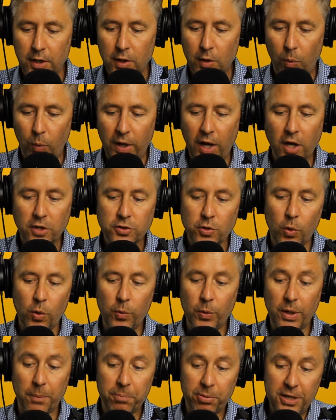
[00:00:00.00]
We also
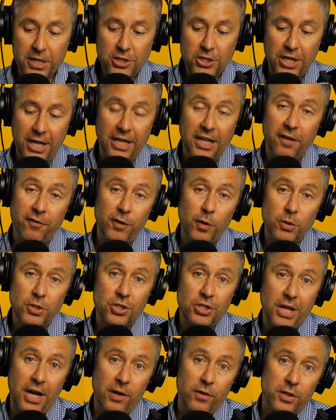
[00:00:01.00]
would appreciate it if you would
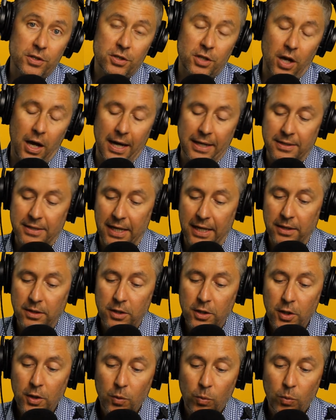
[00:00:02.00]
share this content